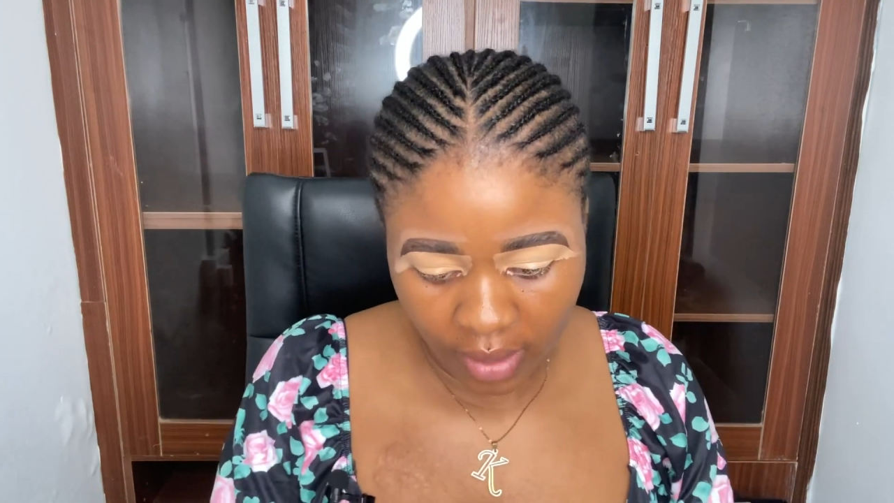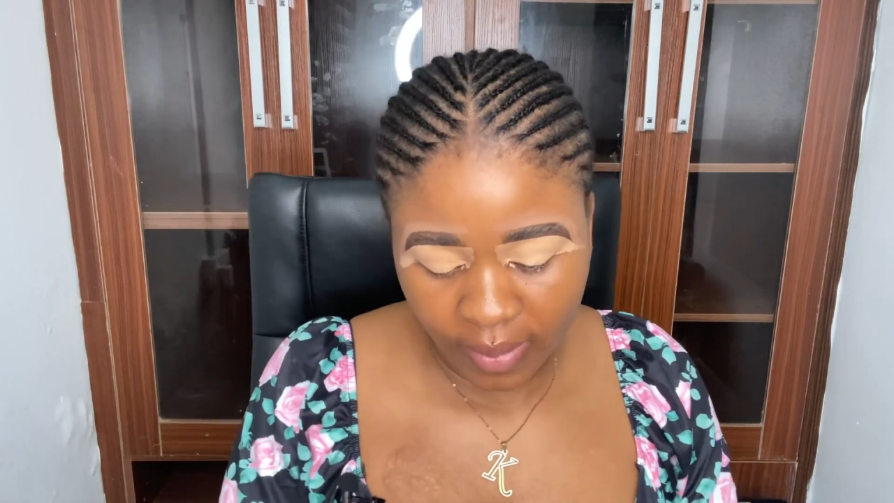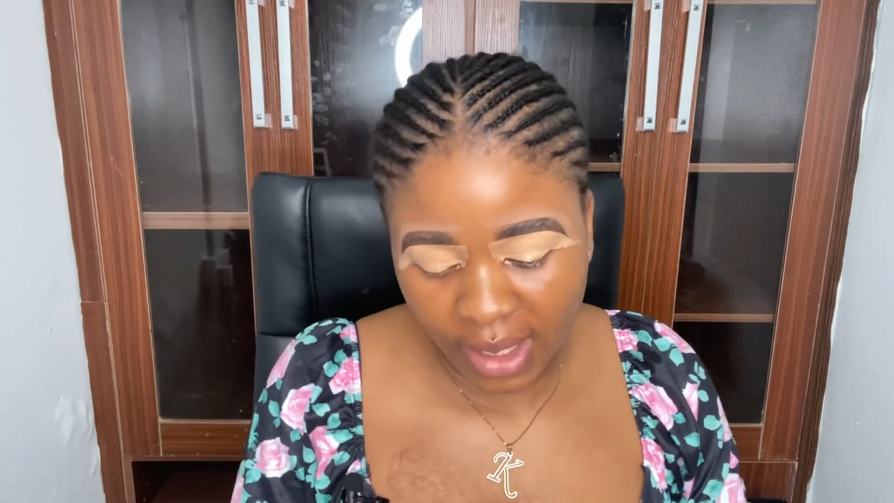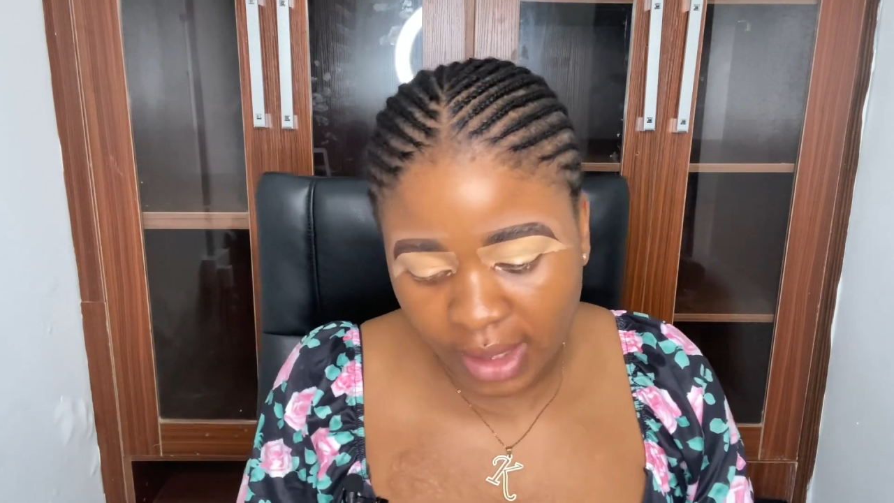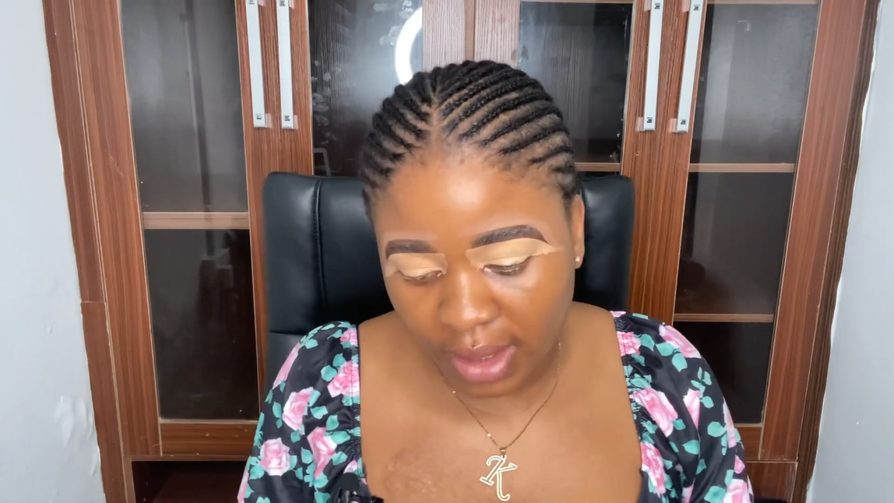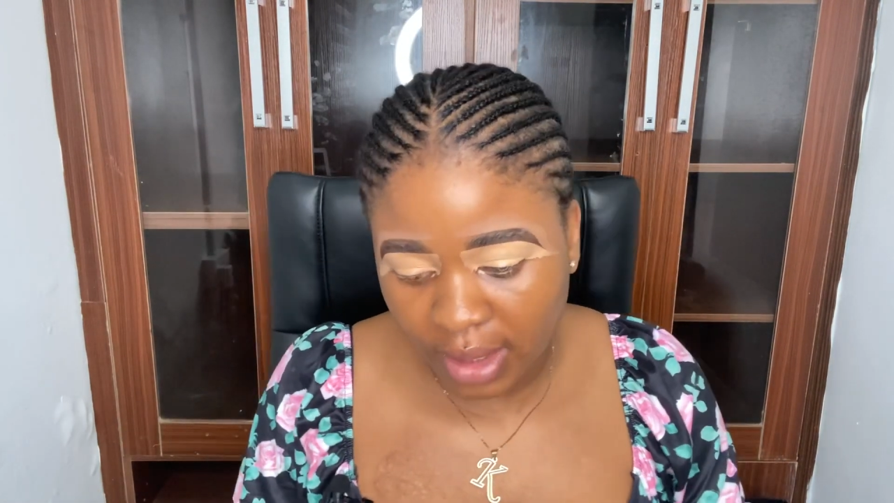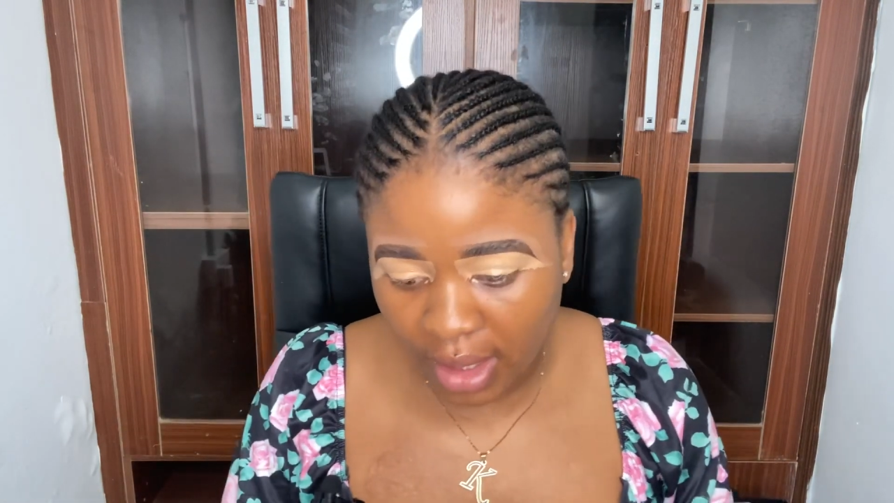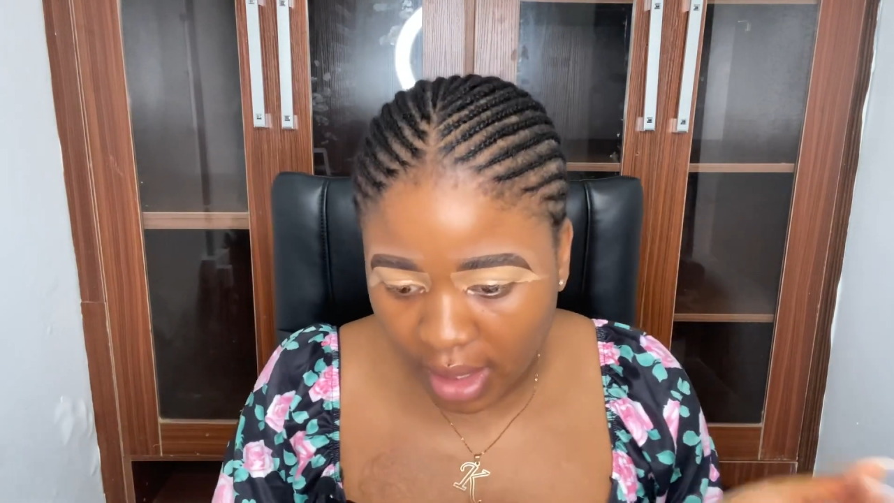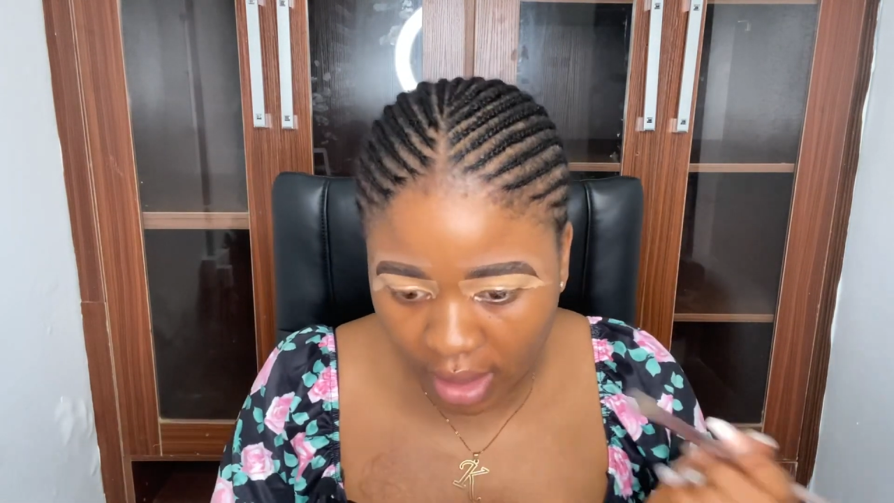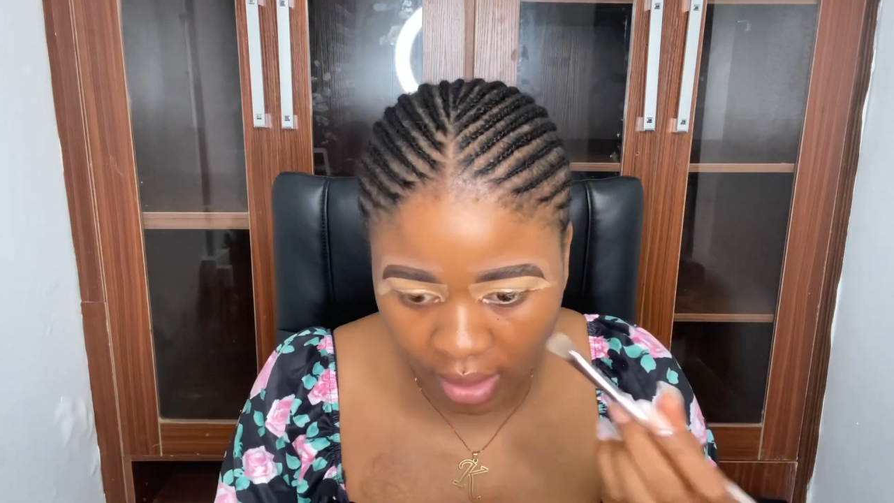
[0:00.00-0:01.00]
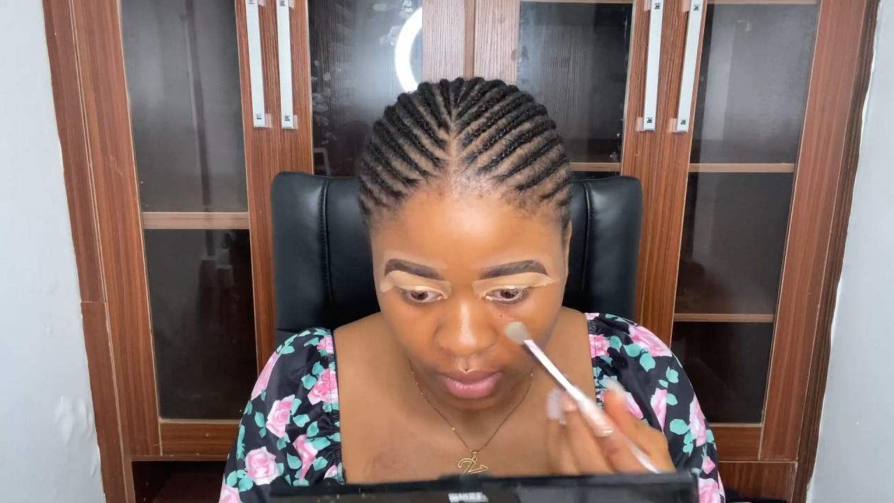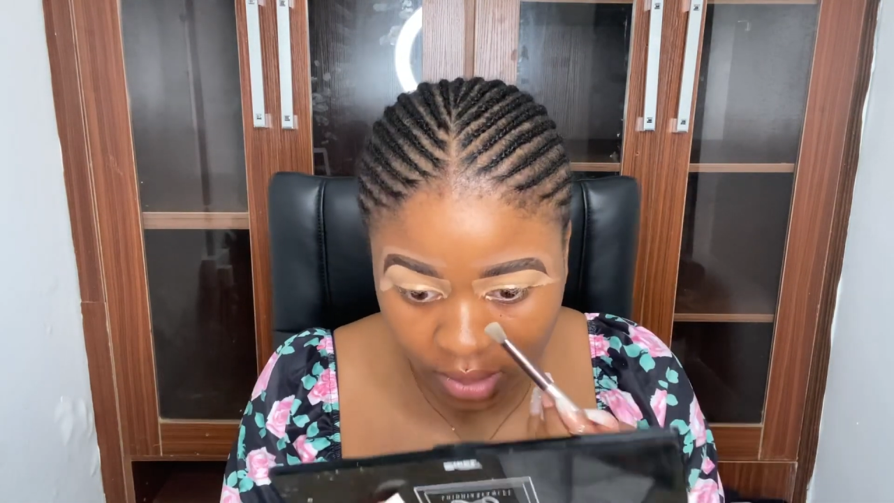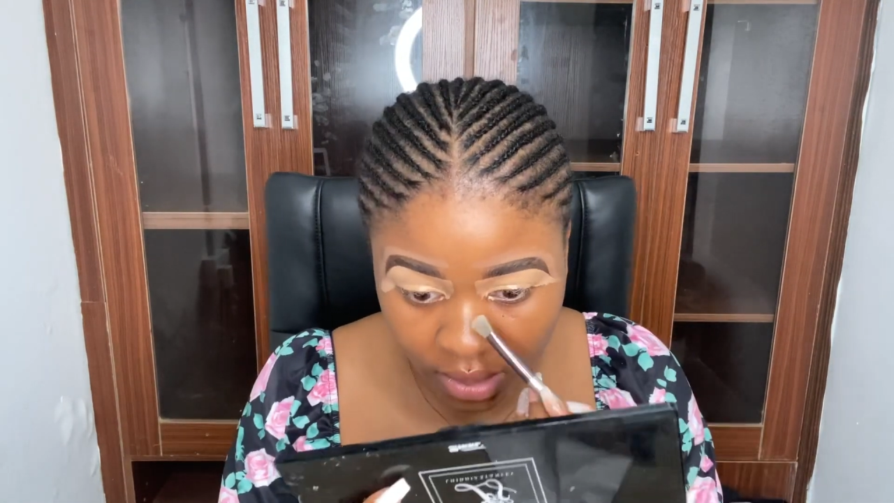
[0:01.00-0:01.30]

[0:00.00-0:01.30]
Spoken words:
blending that out,